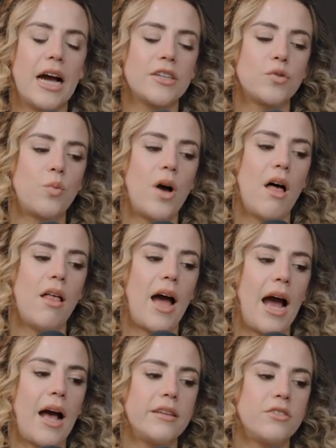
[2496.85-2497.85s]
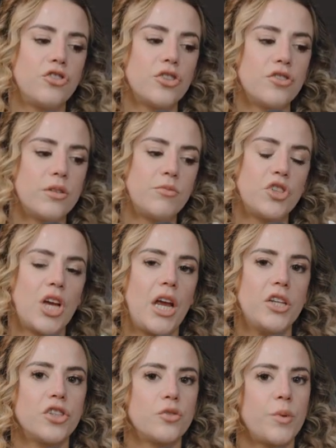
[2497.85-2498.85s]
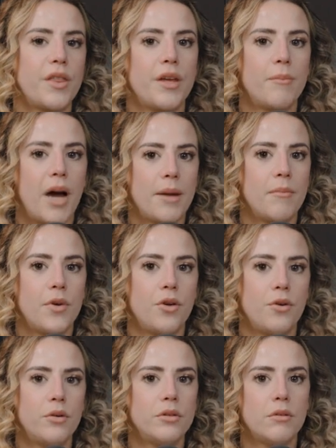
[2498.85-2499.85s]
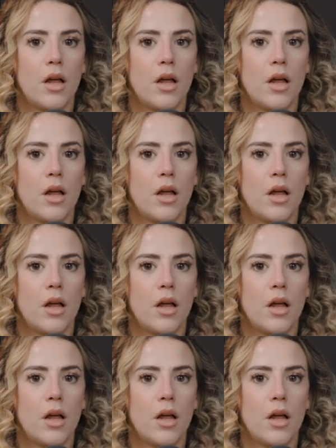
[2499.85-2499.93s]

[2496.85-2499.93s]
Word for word: as well as just some changes within my mood.